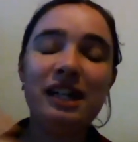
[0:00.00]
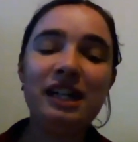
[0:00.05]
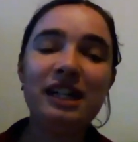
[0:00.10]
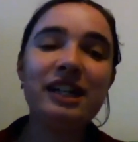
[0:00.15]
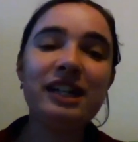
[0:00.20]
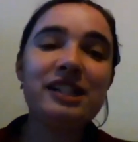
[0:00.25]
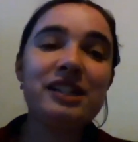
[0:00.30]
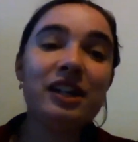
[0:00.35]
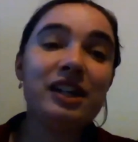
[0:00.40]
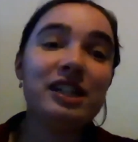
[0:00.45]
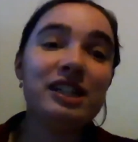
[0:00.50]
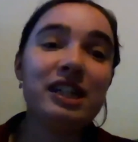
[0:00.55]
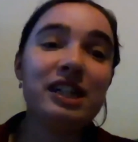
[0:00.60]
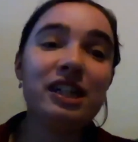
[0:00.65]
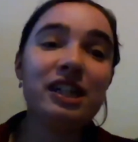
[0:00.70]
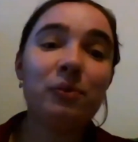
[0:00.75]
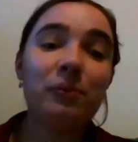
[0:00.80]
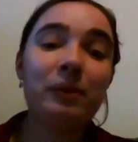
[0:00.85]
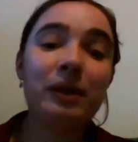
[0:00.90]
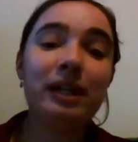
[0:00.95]
this idea
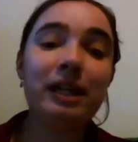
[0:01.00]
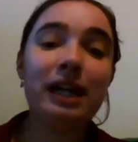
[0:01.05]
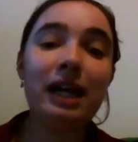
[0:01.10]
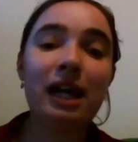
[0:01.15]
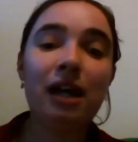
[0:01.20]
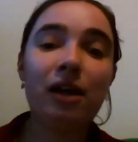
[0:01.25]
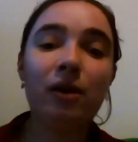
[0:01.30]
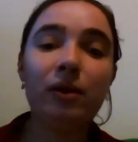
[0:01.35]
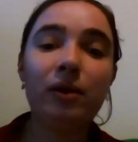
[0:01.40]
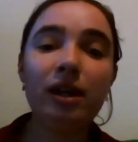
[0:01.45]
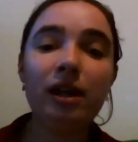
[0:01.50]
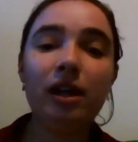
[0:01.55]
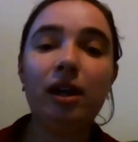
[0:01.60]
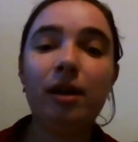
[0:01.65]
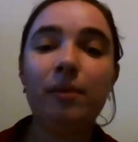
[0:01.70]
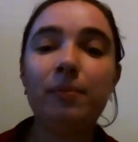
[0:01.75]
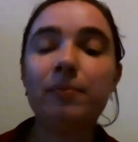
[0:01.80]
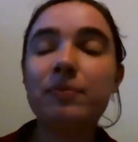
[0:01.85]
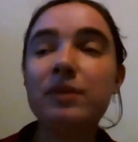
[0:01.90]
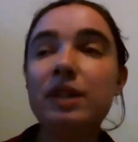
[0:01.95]
that we're now
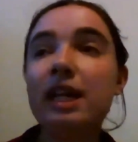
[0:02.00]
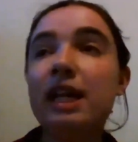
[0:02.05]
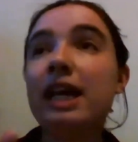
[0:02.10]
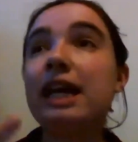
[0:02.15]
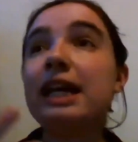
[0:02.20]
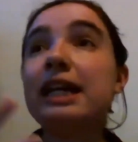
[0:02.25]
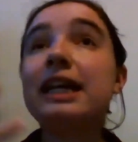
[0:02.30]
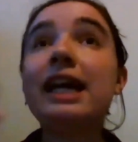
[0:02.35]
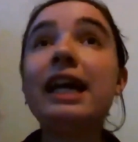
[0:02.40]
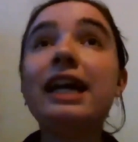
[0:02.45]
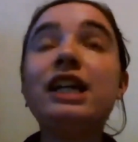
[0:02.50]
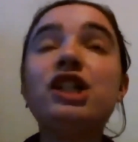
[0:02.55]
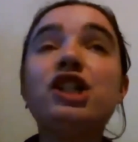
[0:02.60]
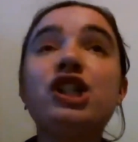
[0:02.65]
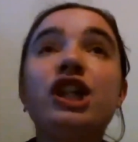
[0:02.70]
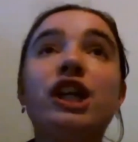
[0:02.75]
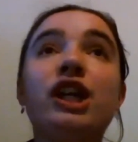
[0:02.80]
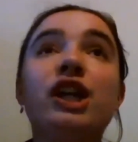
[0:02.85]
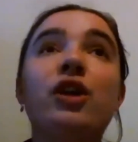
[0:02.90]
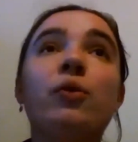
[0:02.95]

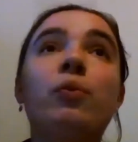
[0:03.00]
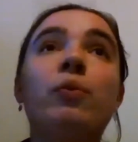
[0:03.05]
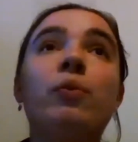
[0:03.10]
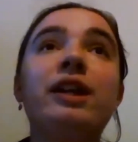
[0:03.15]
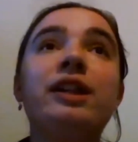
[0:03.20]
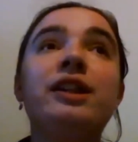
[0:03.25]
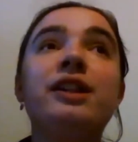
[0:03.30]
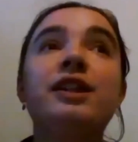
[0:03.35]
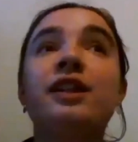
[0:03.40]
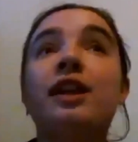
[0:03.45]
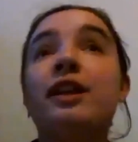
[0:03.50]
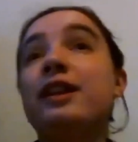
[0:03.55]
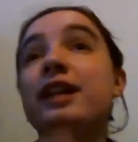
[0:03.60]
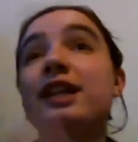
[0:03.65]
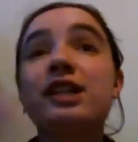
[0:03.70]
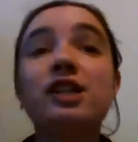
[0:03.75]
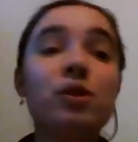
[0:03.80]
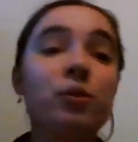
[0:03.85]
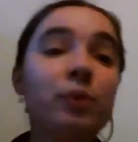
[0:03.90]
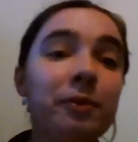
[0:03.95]
engaging with the
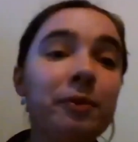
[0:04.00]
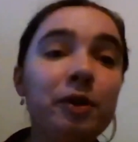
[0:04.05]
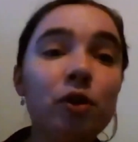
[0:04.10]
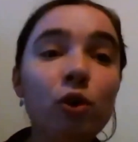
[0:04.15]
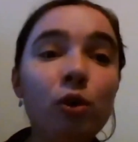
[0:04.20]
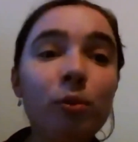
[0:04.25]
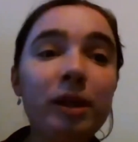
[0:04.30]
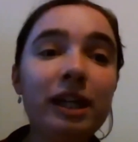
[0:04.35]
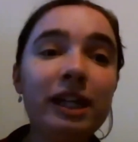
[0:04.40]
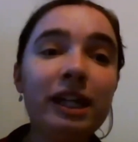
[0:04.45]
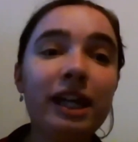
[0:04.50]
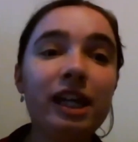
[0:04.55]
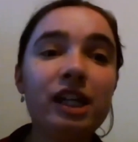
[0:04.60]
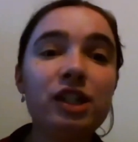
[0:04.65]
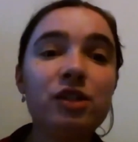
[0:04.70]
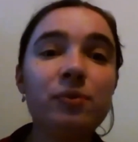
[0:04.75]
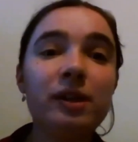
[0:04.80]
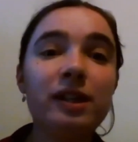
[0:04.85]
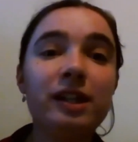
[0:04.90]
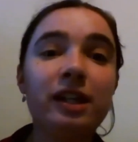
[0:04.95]
things that we would normally
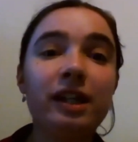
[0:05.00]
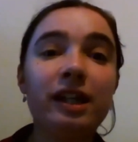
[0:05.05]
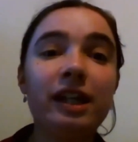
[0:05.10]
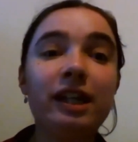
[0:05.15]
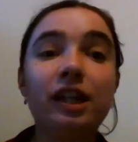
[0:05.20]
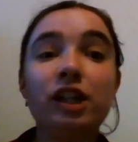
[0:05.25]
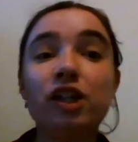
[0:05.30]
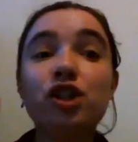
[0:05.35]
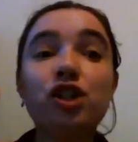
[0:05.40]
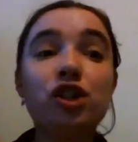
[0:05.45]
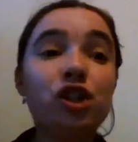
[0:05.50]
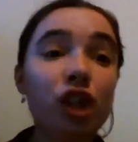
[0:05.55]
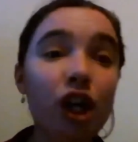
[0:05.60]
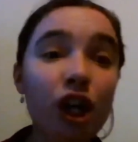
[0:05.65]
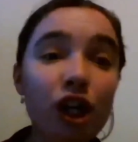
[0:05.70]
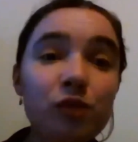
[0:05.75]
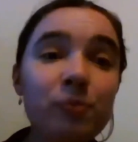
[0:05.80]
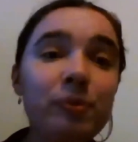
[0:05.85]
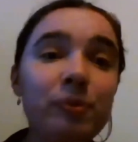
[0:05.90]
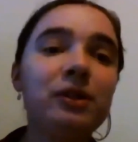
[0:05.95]
engage with in a
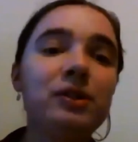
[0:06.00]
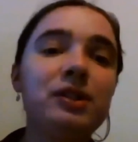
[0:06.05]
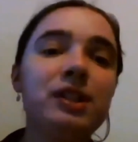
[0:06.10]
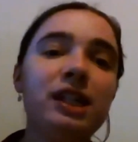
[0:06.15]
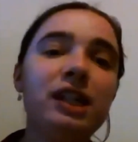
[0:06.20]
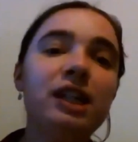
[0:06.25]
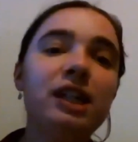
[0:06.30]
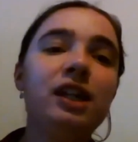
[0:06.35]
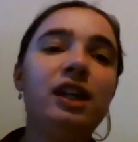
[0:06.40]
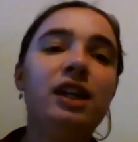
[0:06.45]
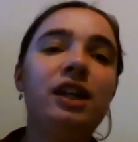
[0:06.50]
church building.